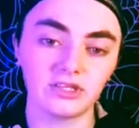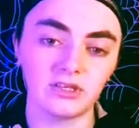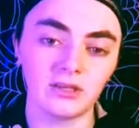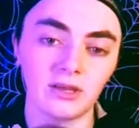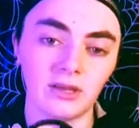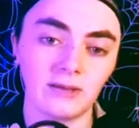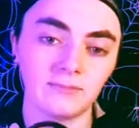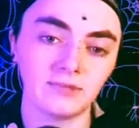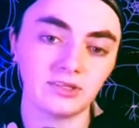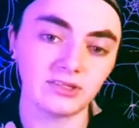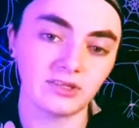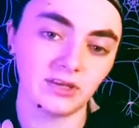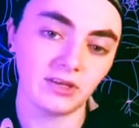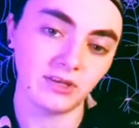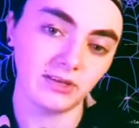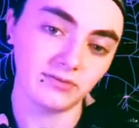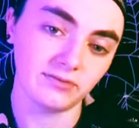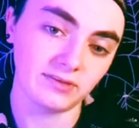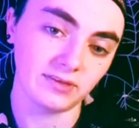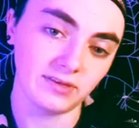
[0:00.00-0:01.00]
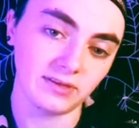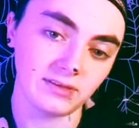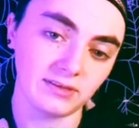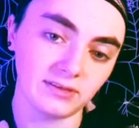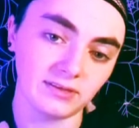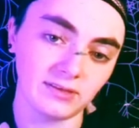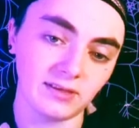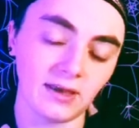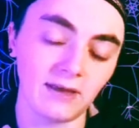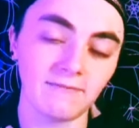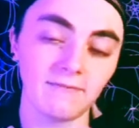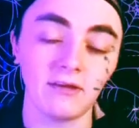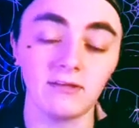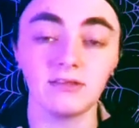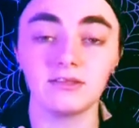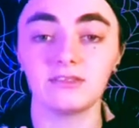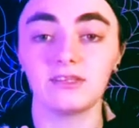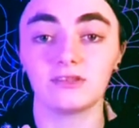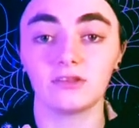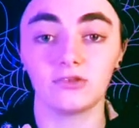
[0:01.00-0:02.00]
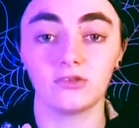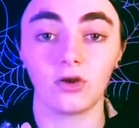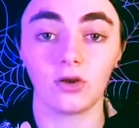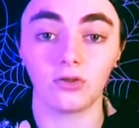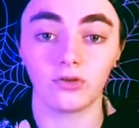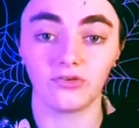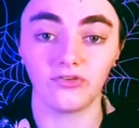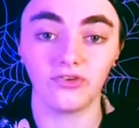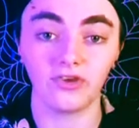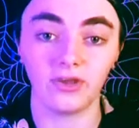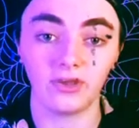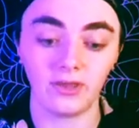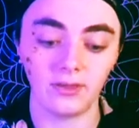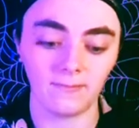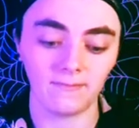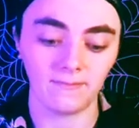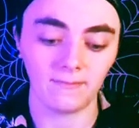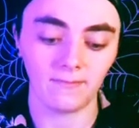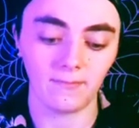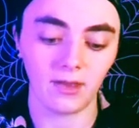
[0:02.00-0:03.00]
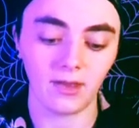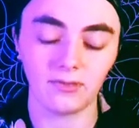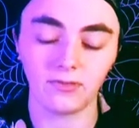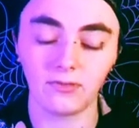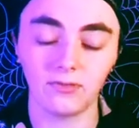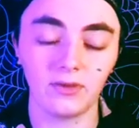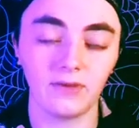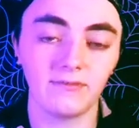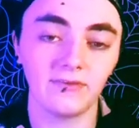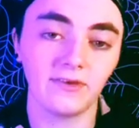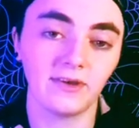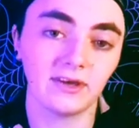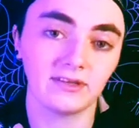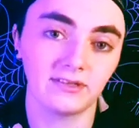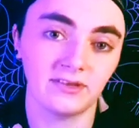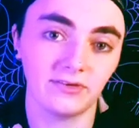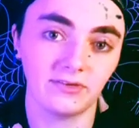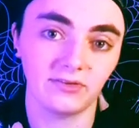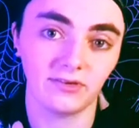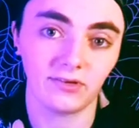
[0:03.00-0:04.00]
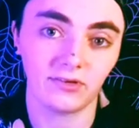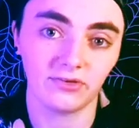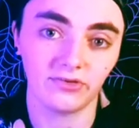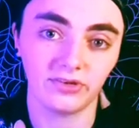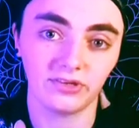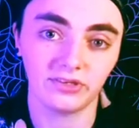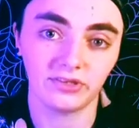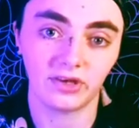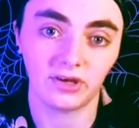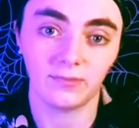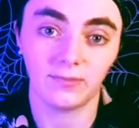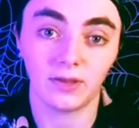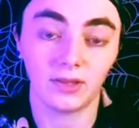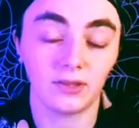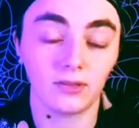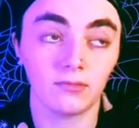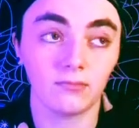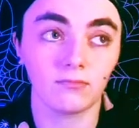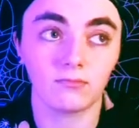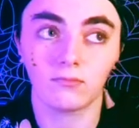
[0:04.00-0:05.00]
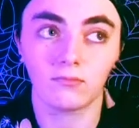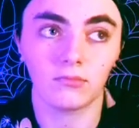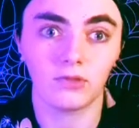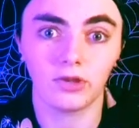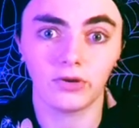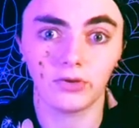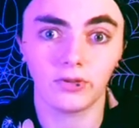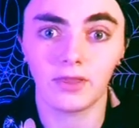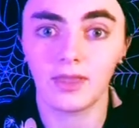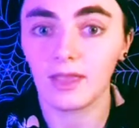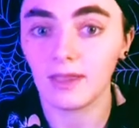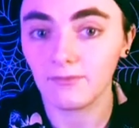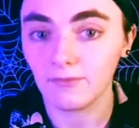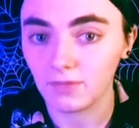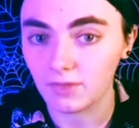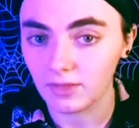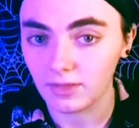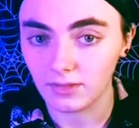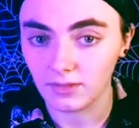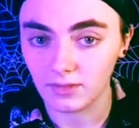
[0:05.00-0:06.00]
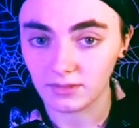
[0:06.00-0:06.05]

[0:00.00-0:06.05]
I'm just going to use this. I found this at the Dollar Tree. I don't know if you guys know what Dollar Trees are, but literally everything in there is